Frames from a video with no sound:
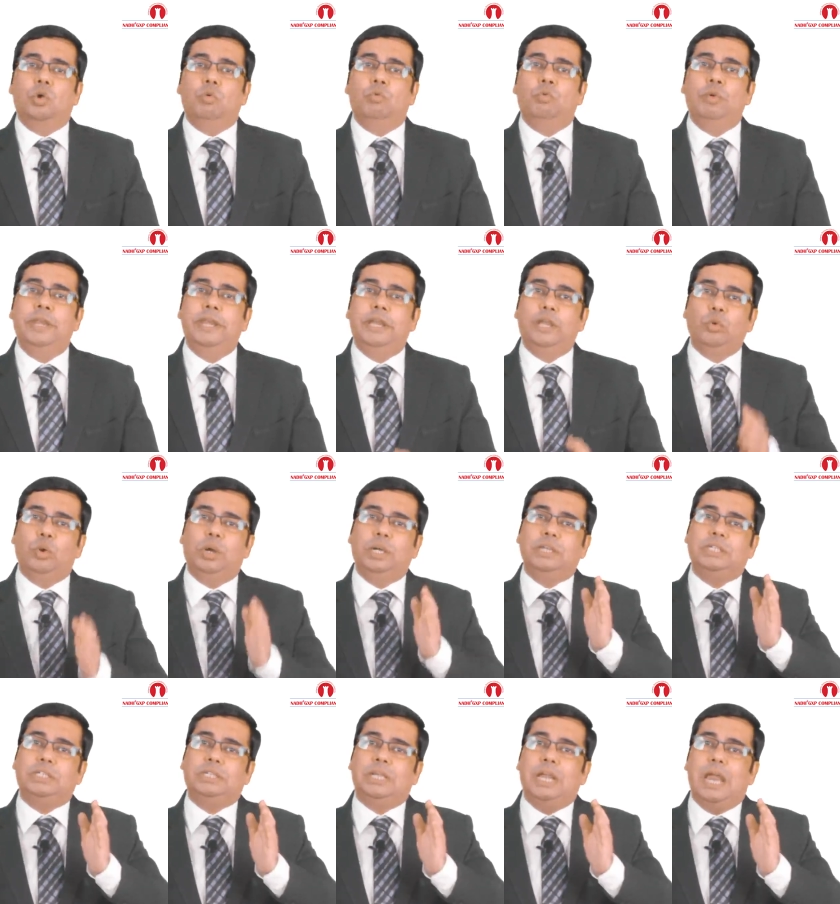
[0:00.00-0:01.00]
We need to
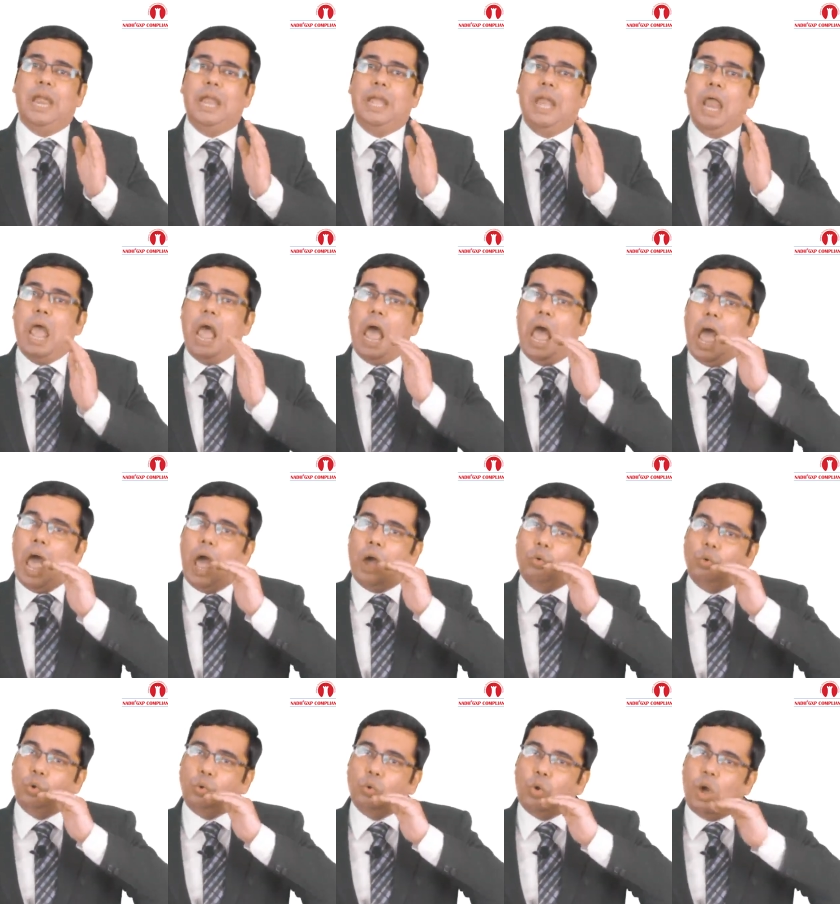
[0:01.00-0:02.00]
understand
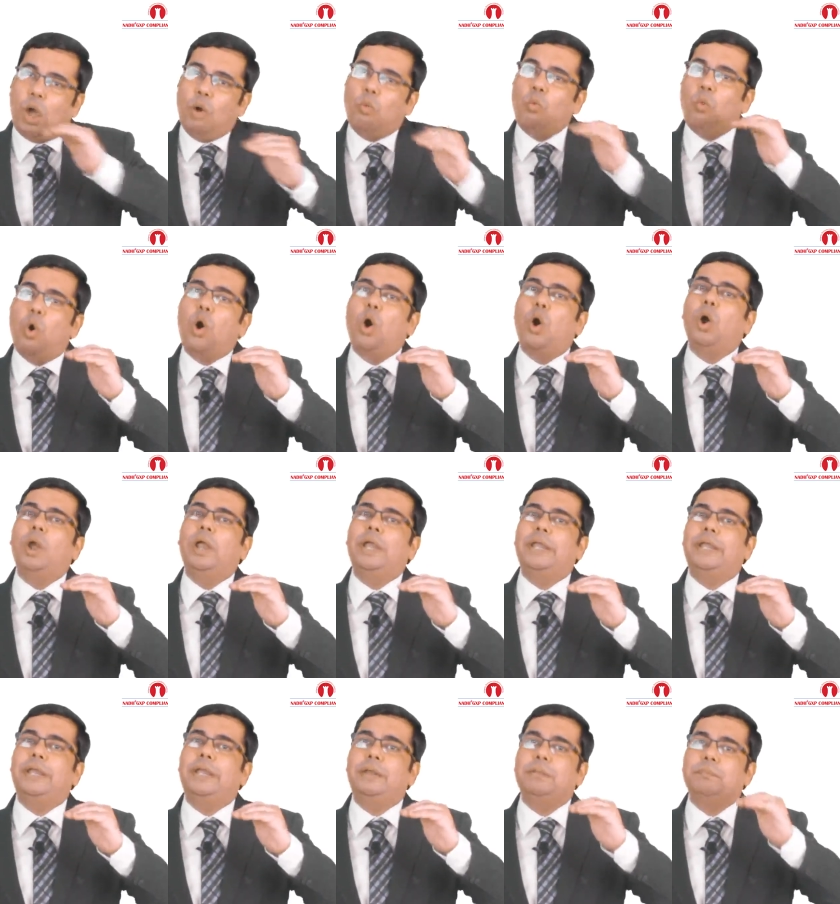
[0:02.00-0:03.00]
how to
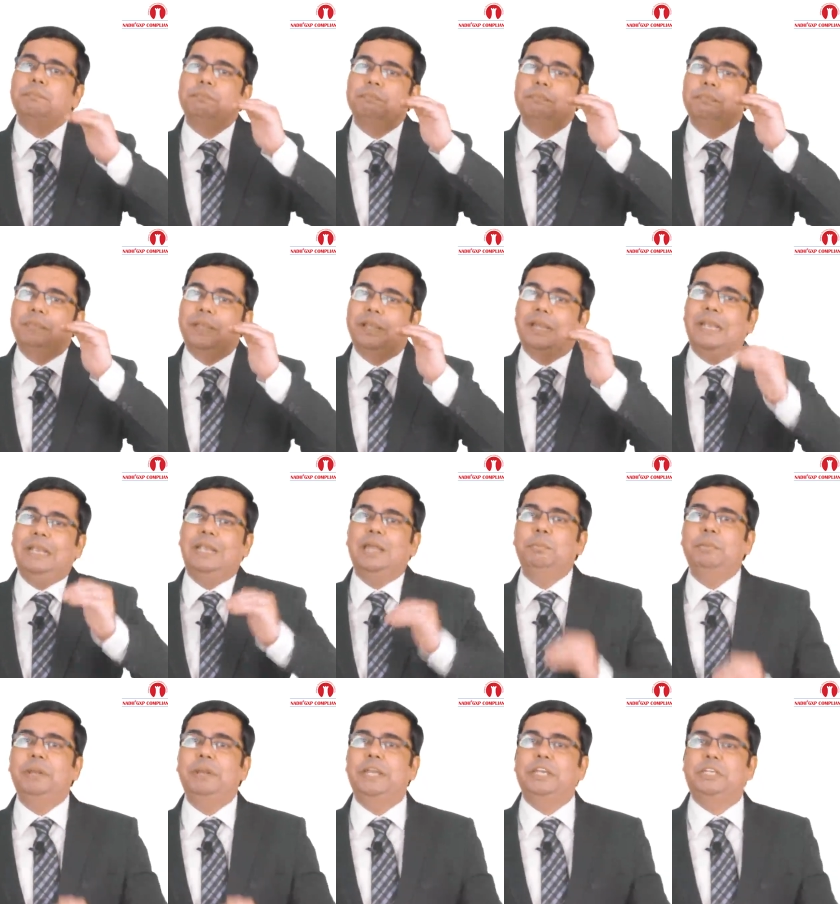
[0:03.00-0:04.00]
avoid the
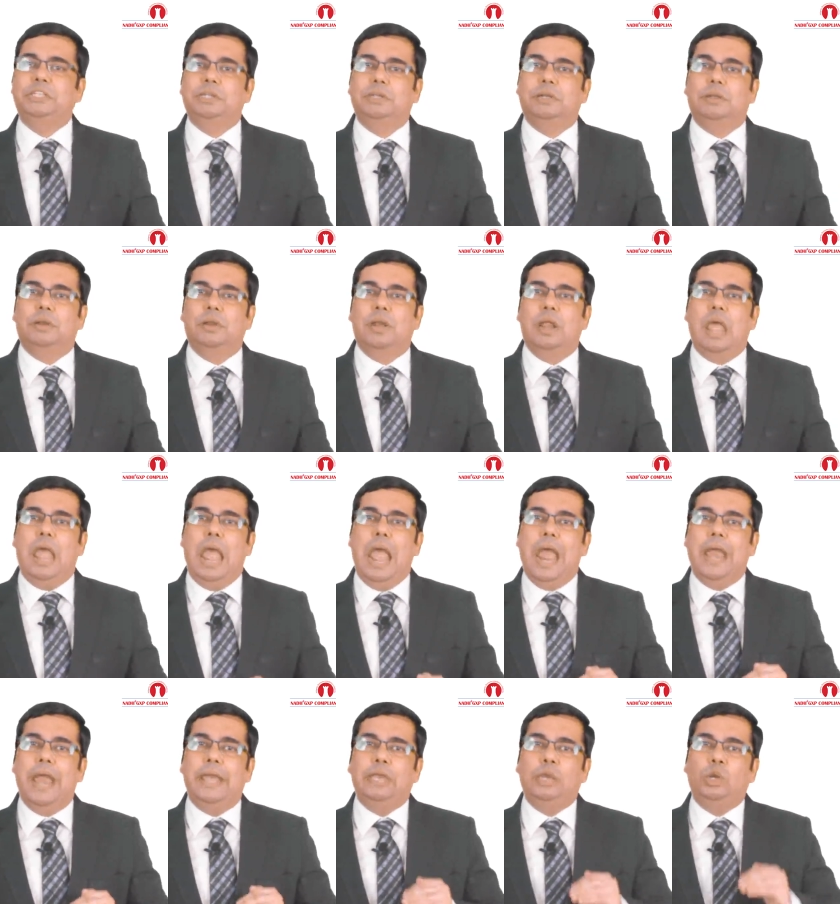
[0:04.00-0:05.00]
contamination
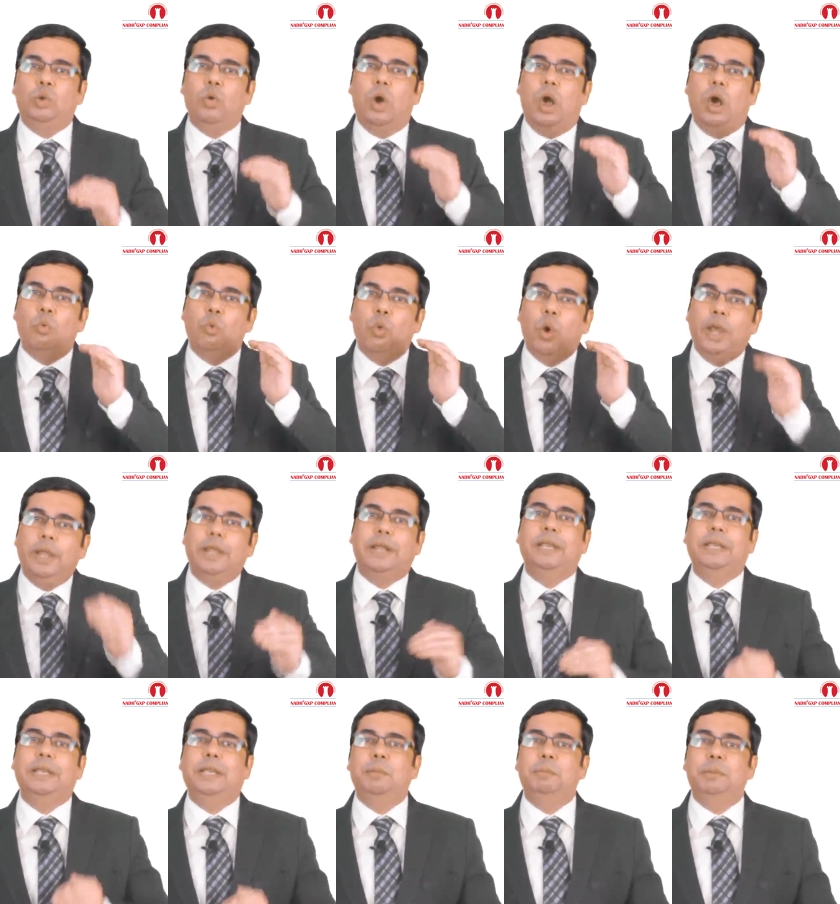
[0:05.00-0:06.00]
and to avoid
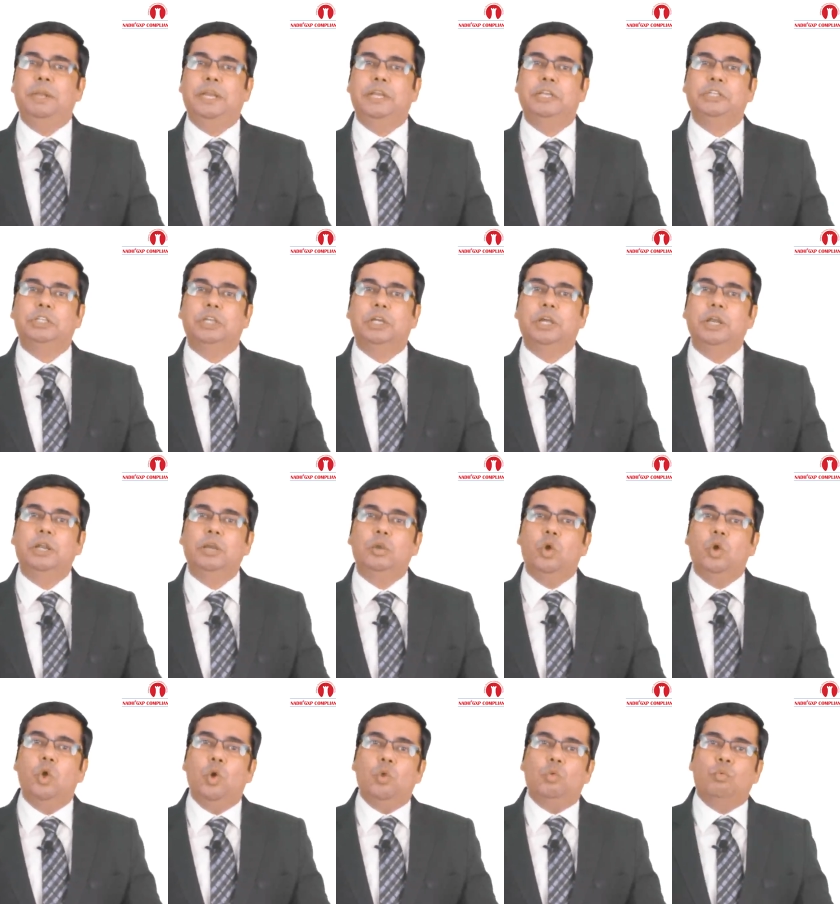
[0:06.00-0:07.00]

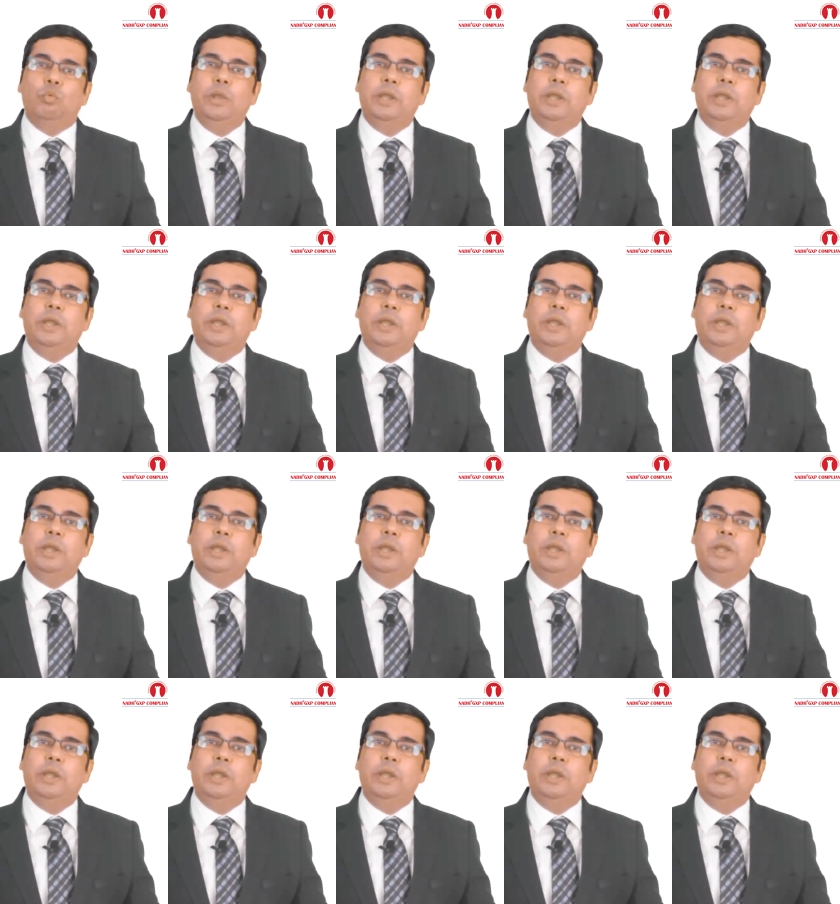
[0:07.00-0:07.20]
contamination we